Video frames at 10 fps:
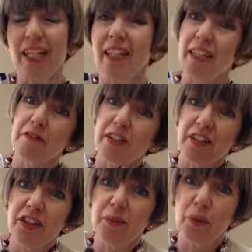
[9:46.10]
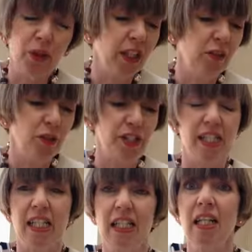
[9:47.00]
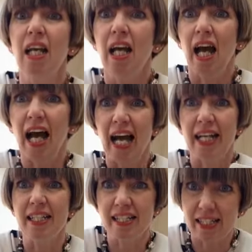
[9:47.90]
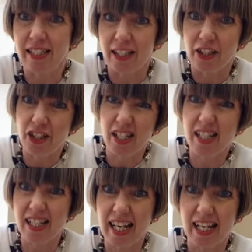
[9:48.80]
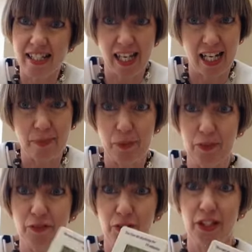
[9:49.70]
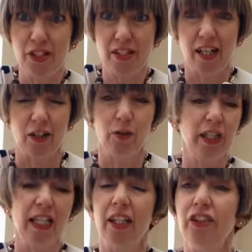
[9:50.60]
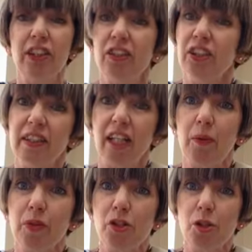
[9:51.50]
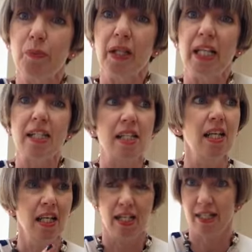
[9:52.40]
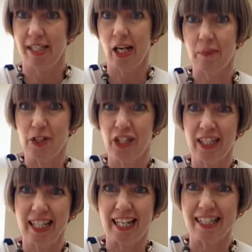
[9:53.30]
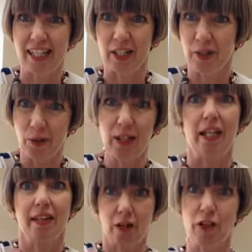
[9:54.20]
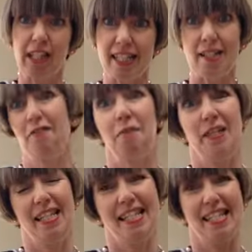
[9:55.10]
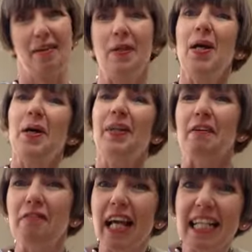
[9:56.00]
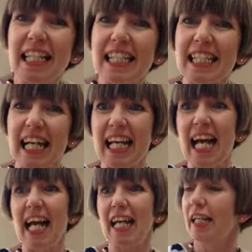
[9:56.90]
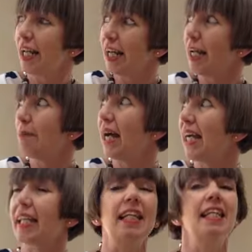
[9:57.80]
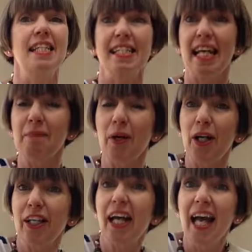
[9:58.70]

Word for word: that you've done your morning routine, and that you just set a timer before you start, okay? And just start with 2 minutes and see how much I can get done. Okay, that really is it for me this time. Okay, Fly Lady Diane back in Denmark,